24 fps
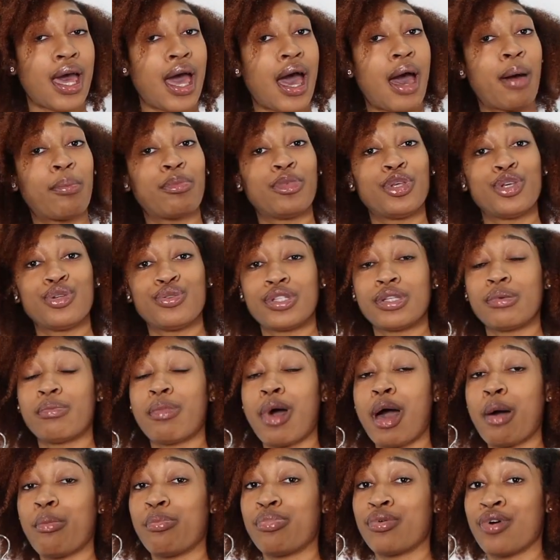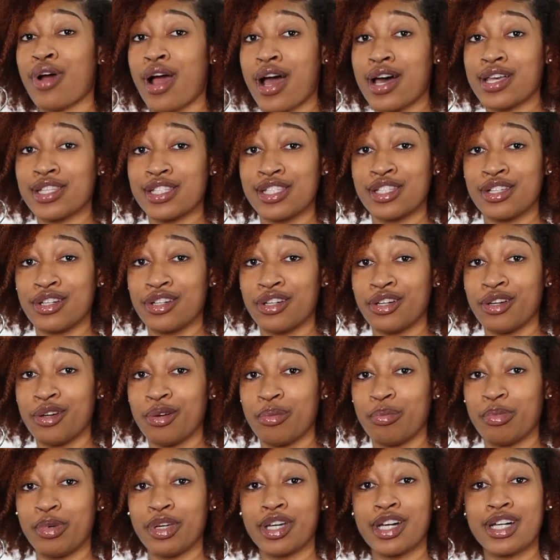I'm using my bronzer
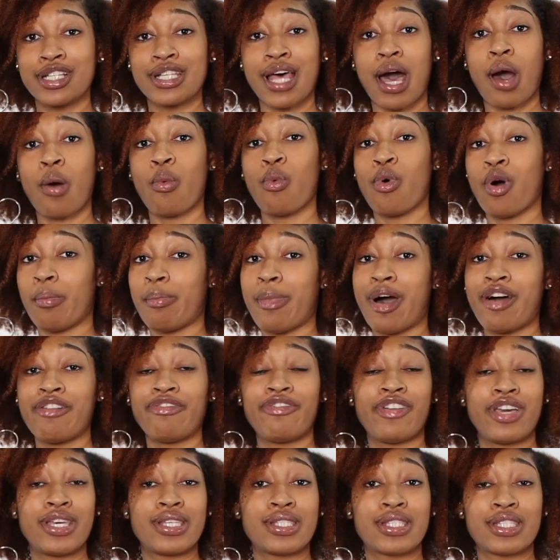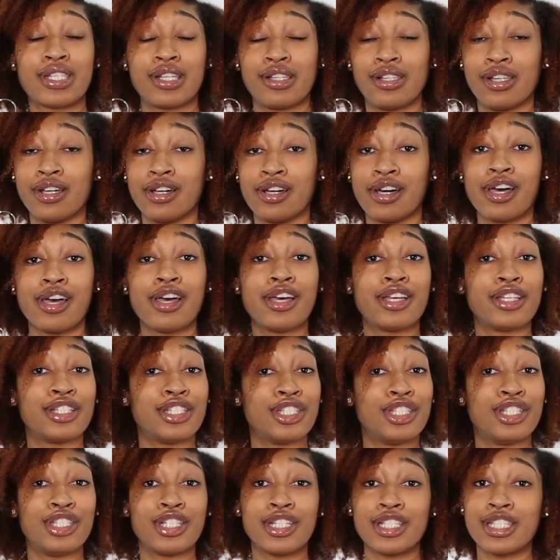because I want my face to look
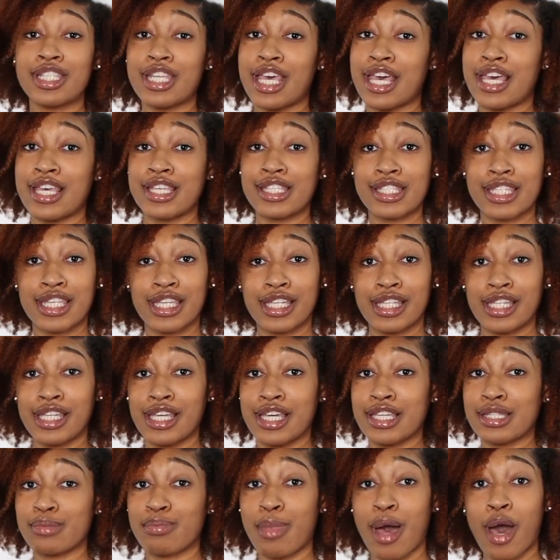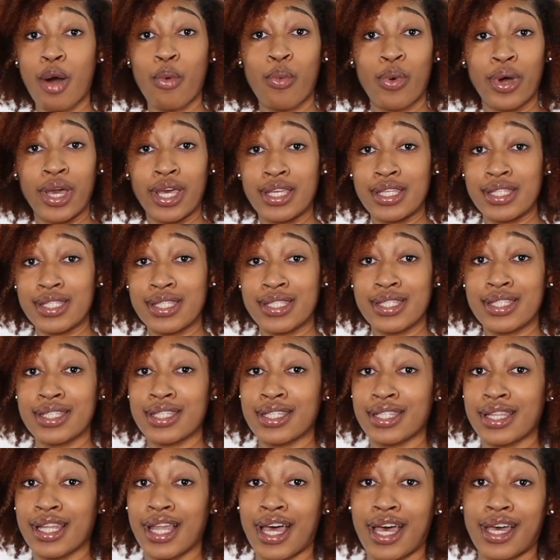just as skinny as my waist.
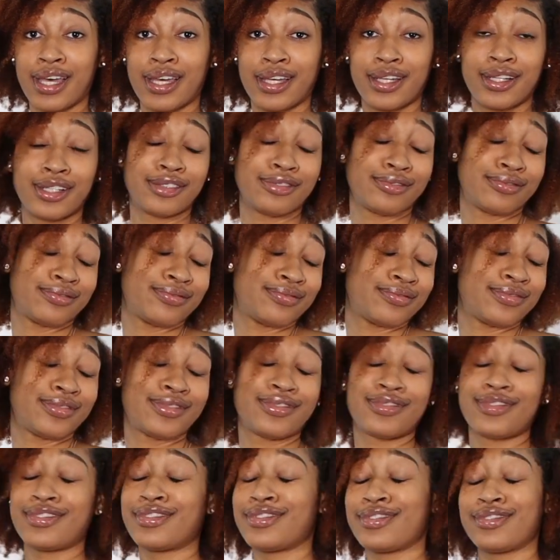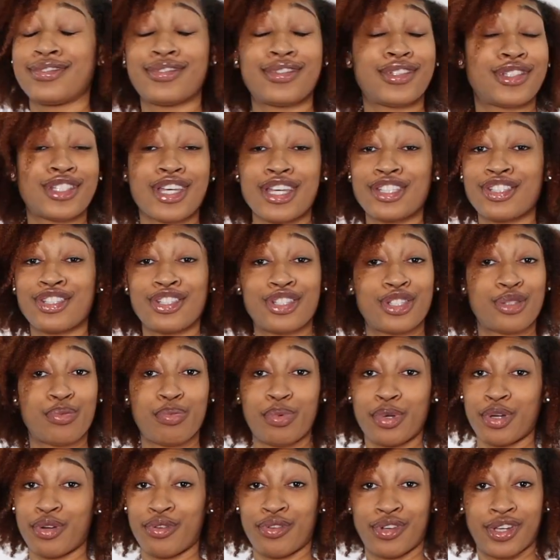Like, that's
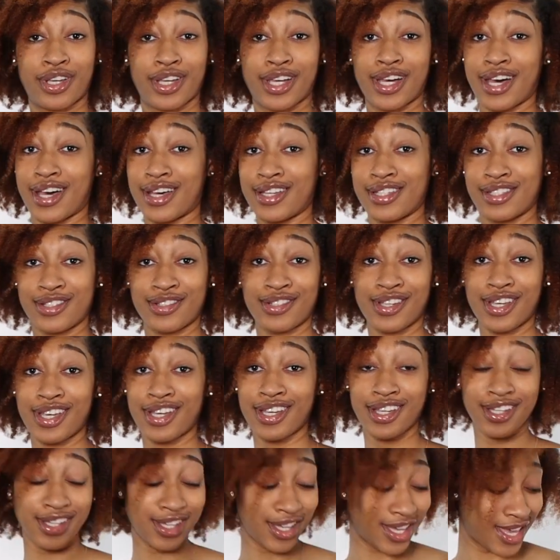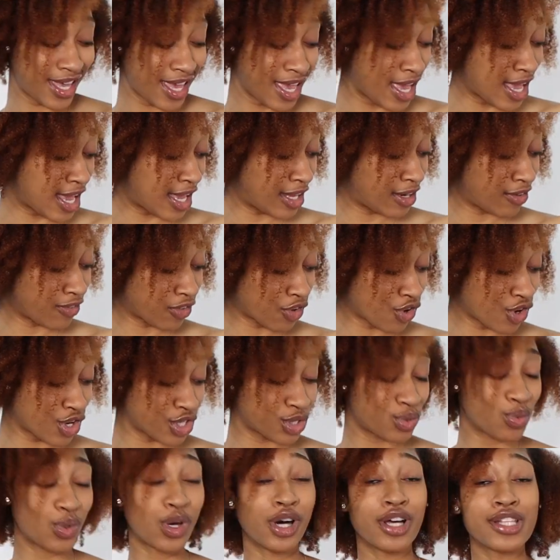just period, guys, okay? And of
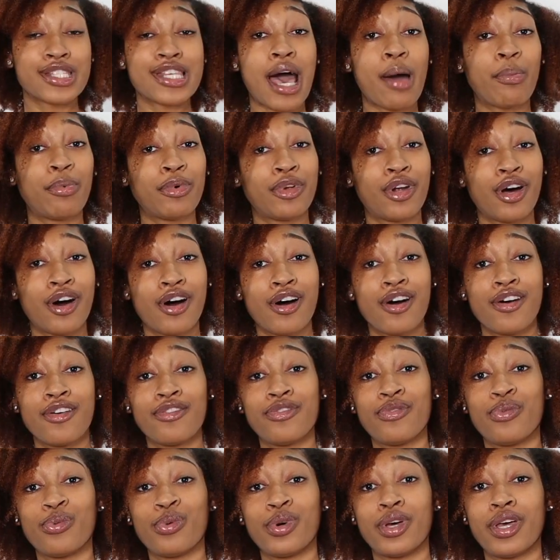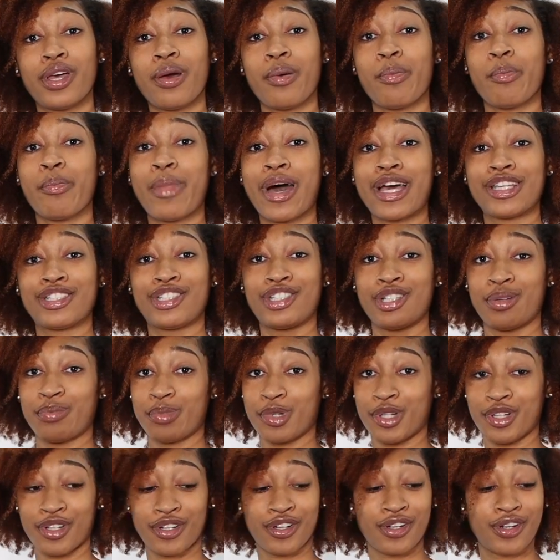course, we're gonna top it off with my
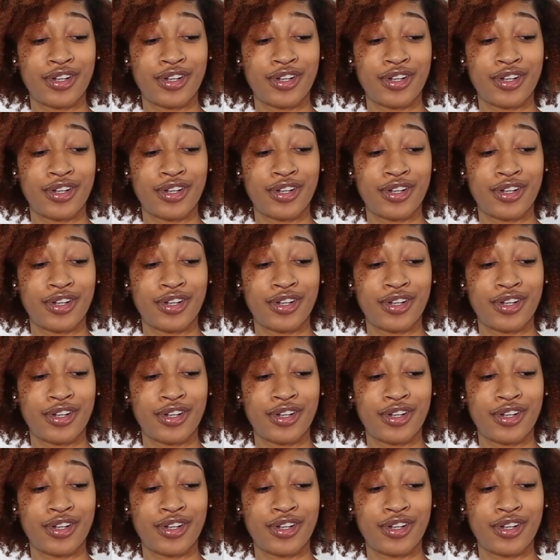shimmer.